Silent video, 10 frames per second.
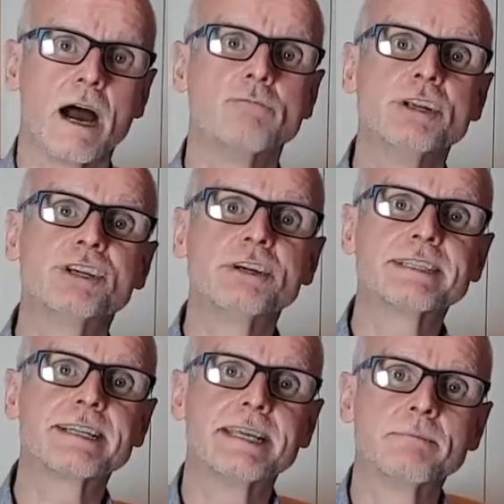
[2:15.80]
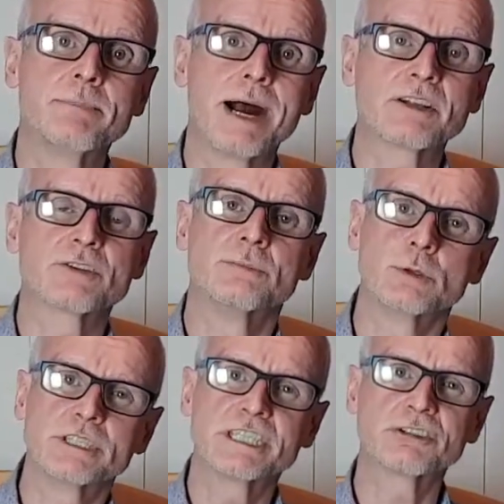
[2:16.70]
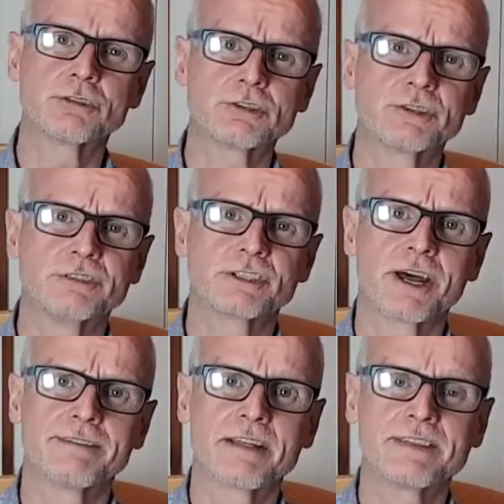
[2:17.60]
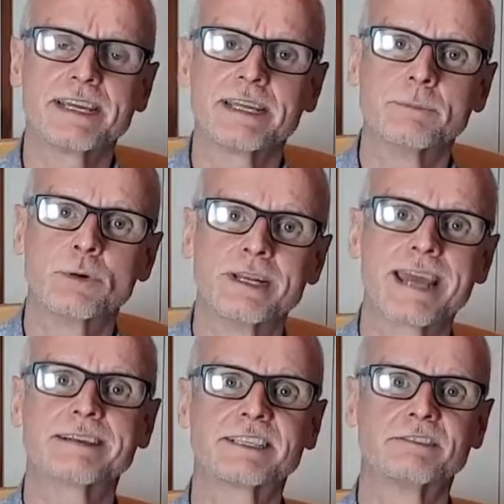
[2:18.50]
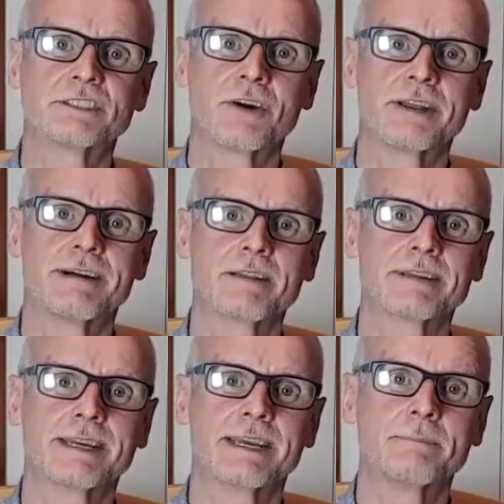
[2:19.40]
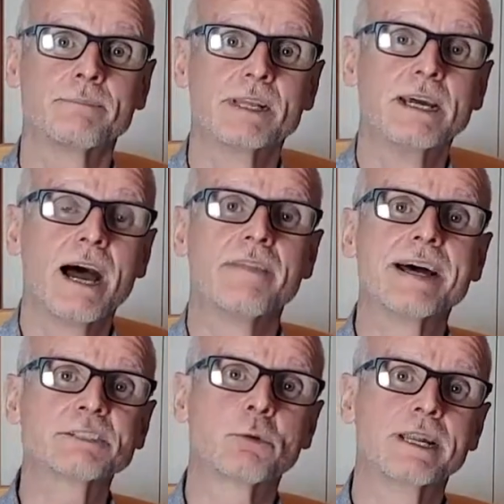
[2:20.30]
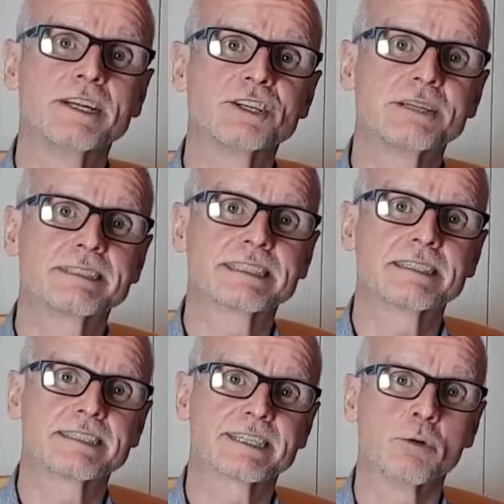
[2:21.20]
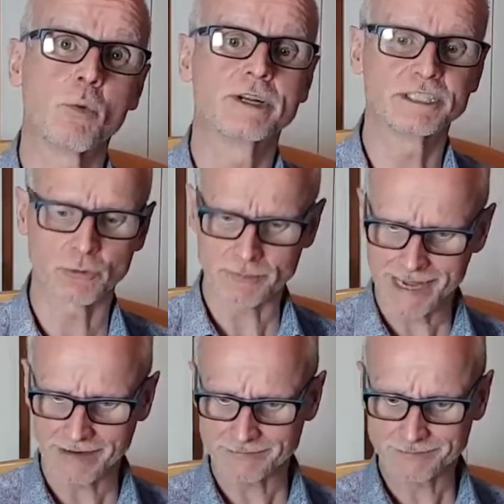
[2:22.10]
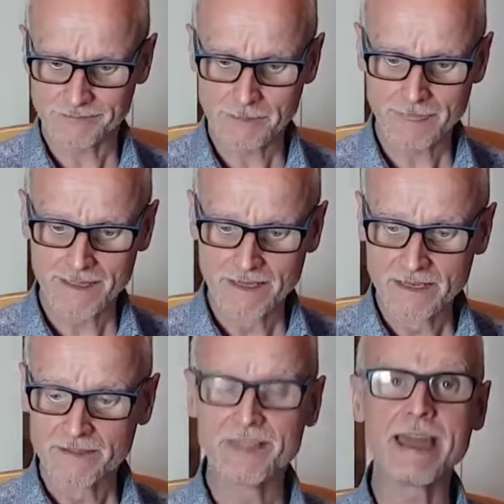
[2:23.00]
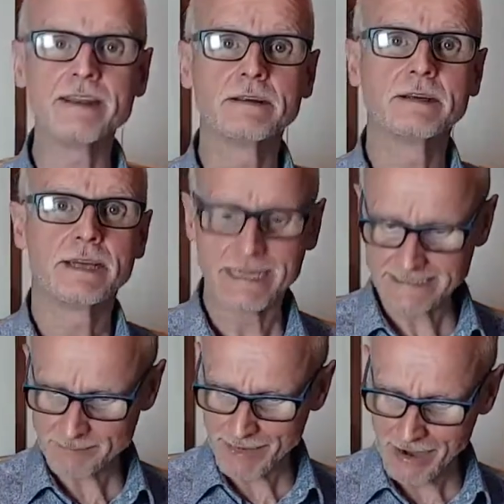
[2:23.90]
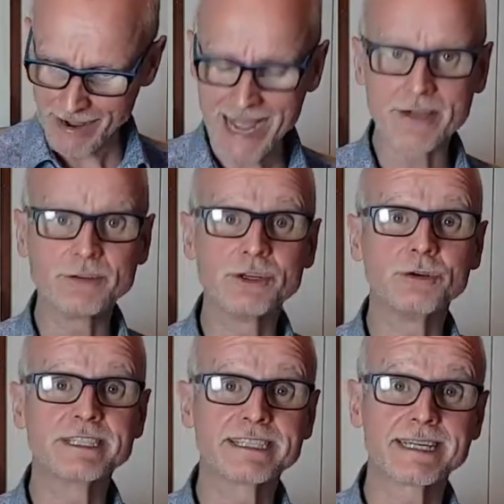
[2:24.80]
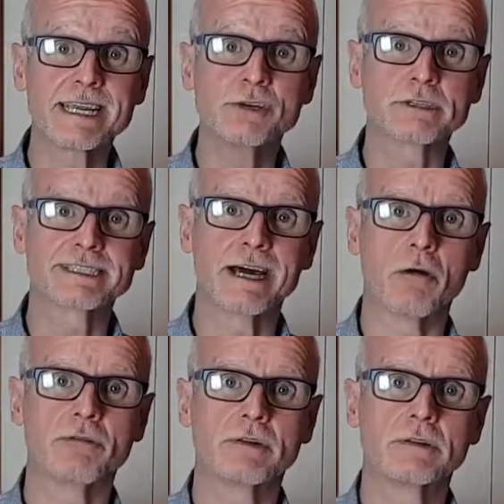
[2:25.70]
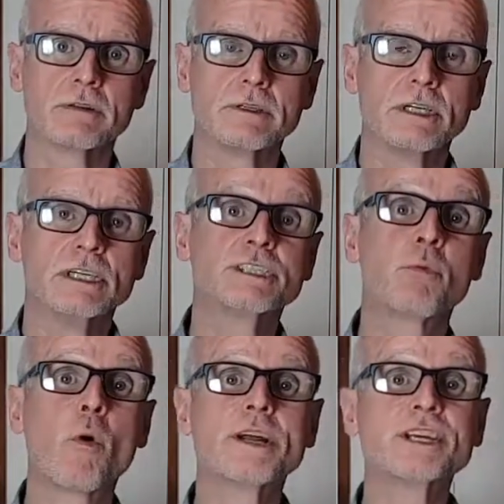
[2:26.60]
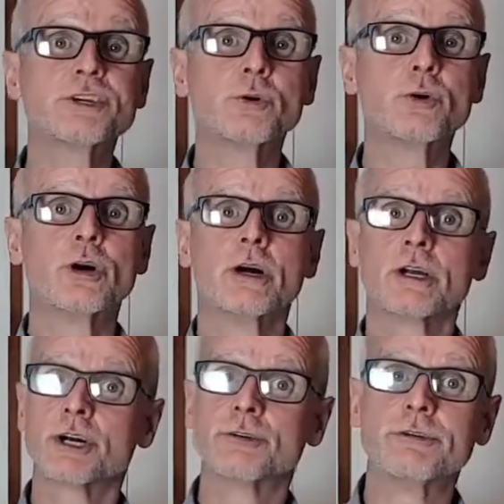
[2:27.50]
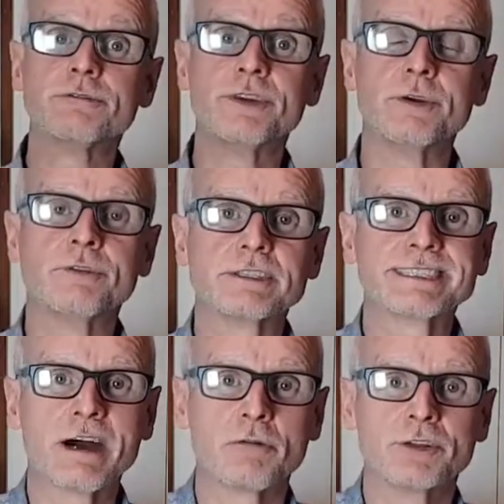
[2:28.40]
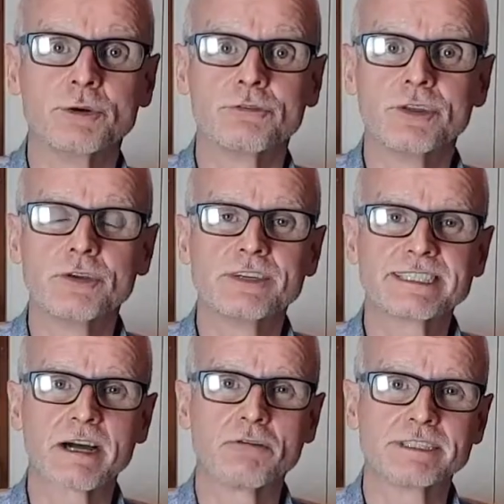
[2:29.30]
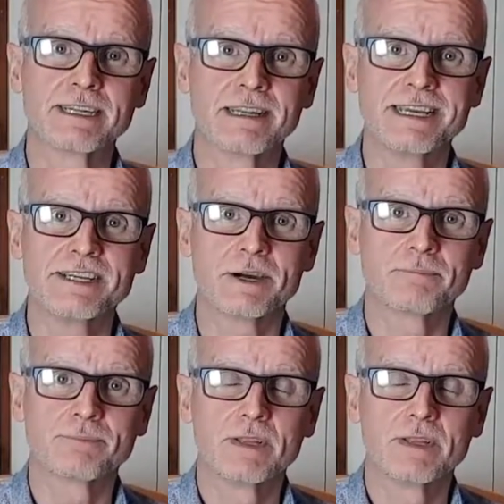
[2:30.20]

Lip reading: and reducing the impact of the more destructive side of our thinking, the more negative side of our thinking. And that's what Leadership Skill 1 is all about. Then it's about how you see yourself. So what is your current view of yourself and your view of yourself as a leader?